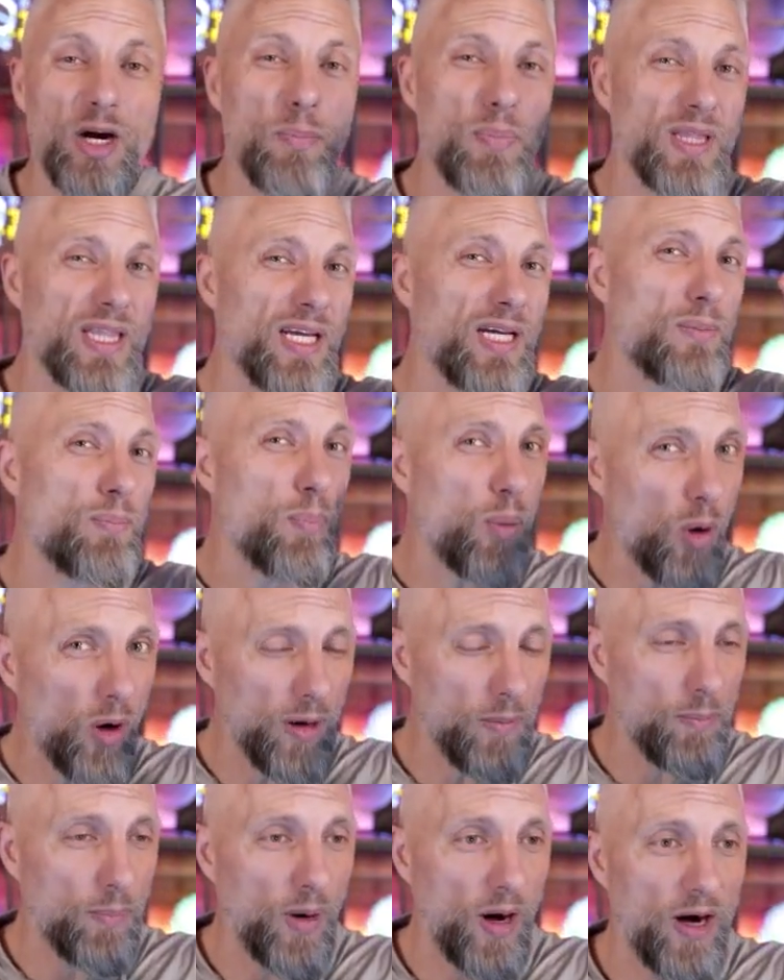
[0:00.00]
But the
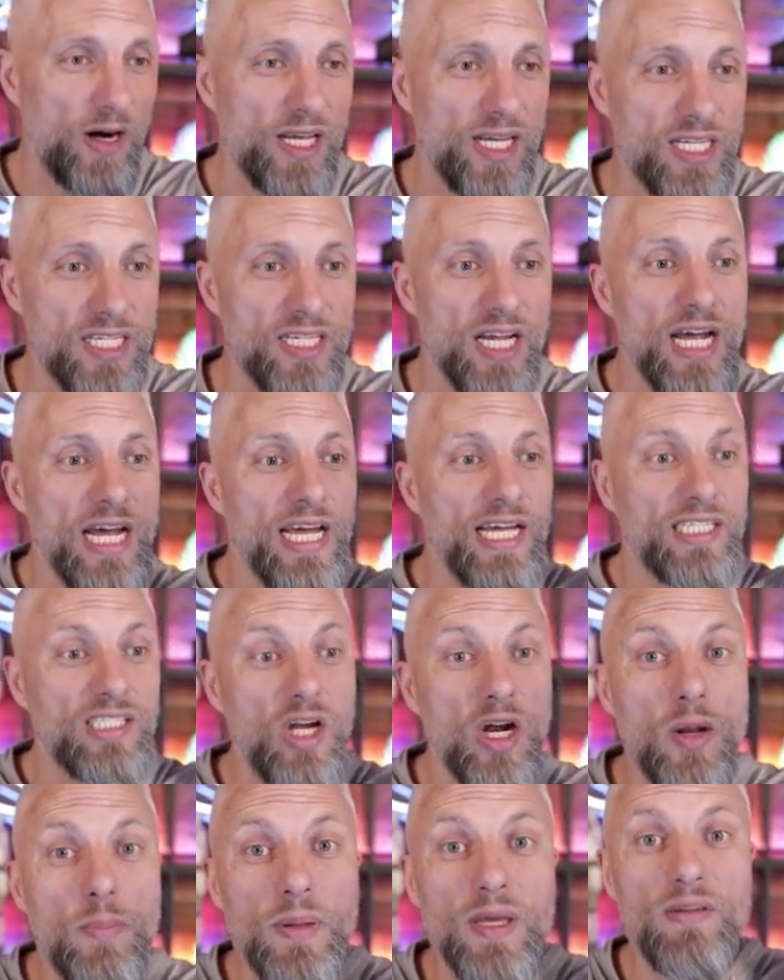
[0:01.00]
important part is it's
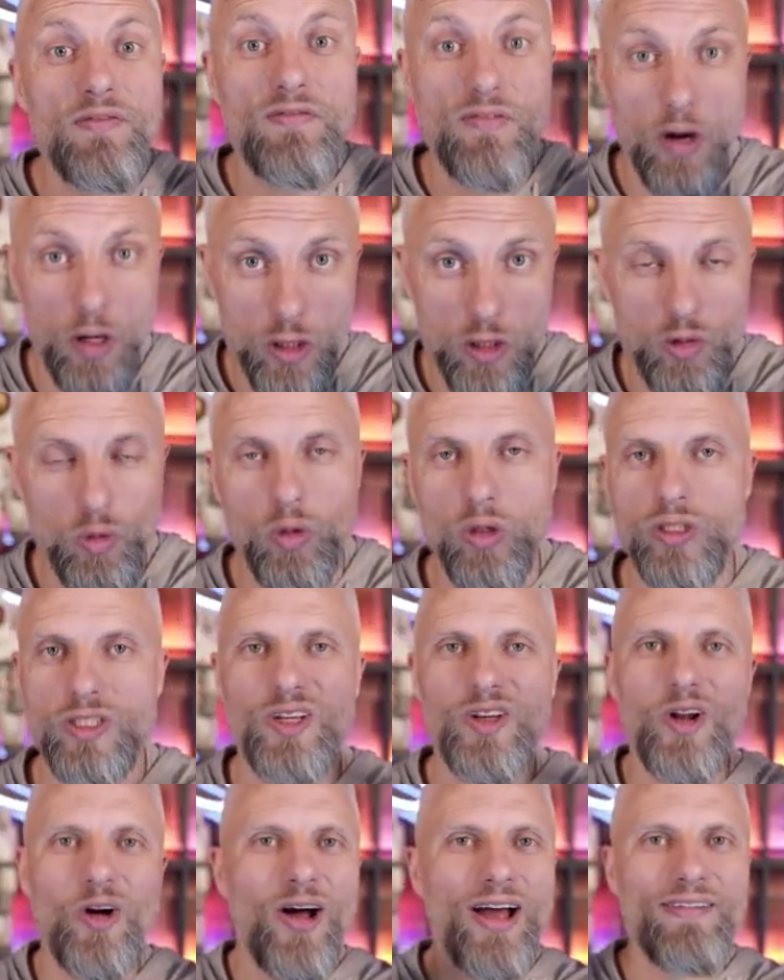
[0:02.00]
going to be virtual. So you
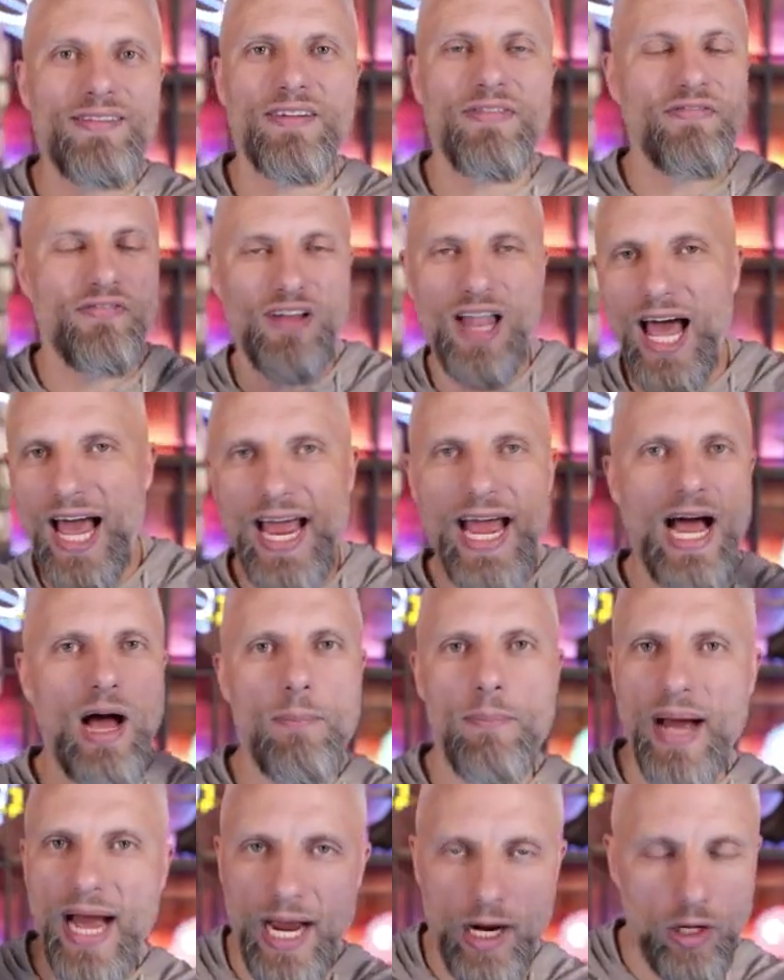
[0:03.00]
don't have to fly out,
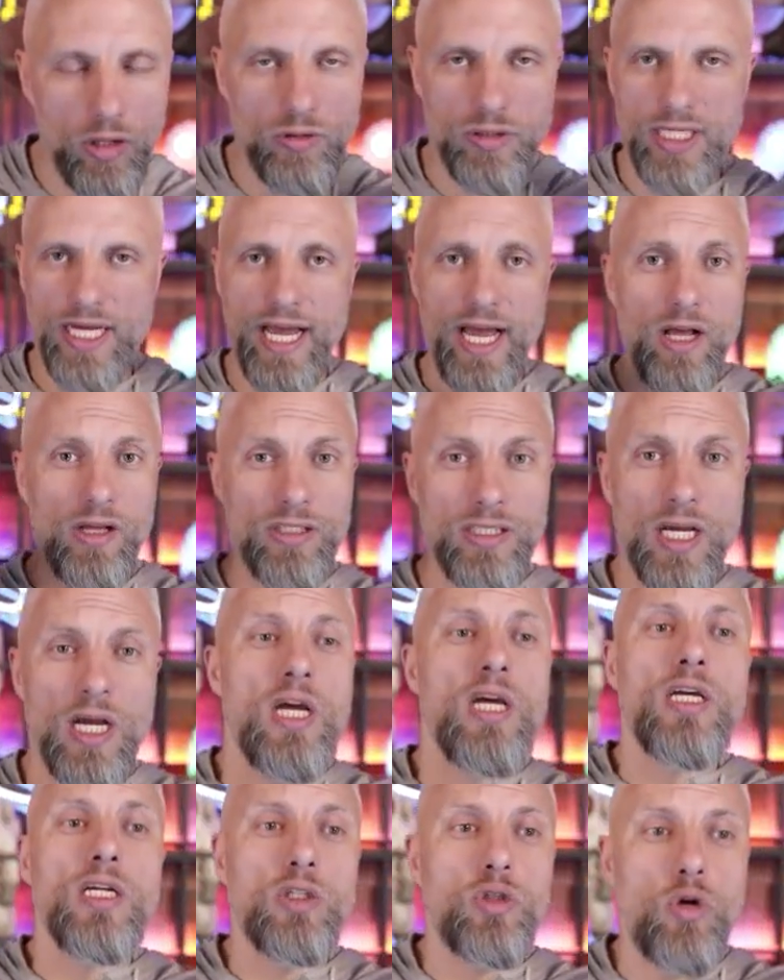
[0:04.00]
buy hotels,
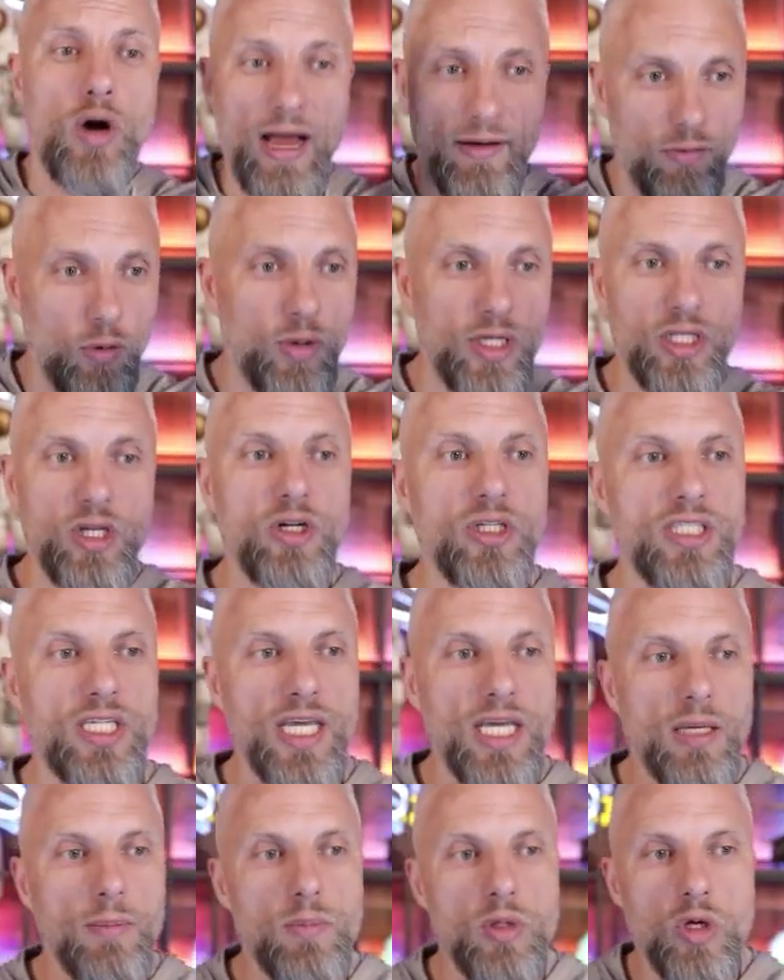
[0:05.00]
travel with your
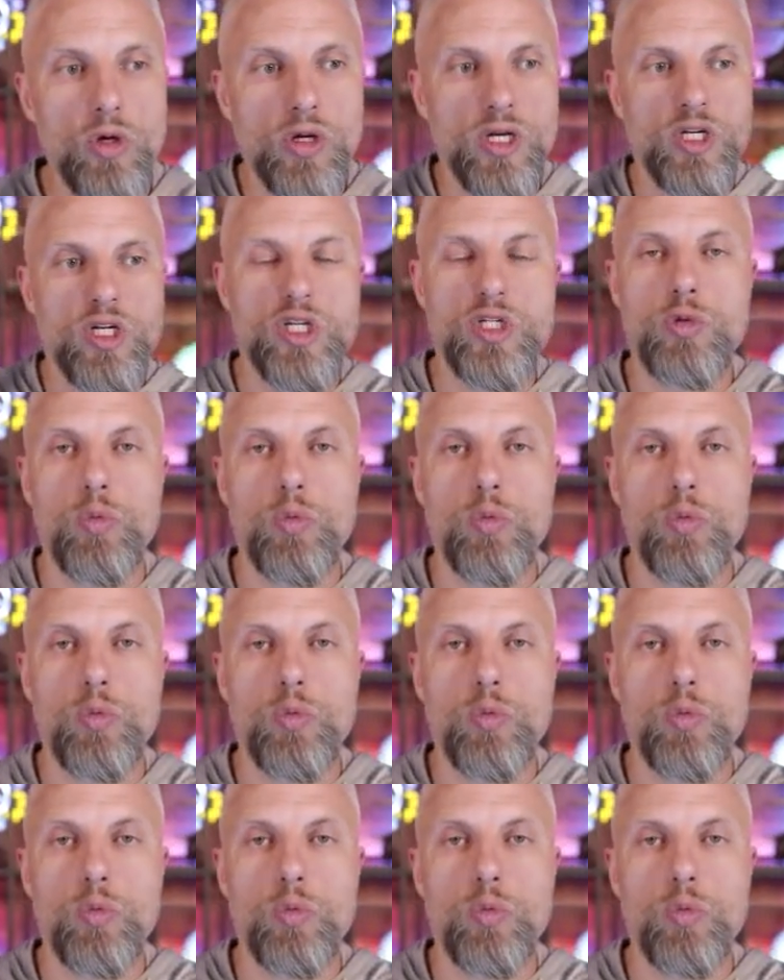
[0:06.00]
team, you can just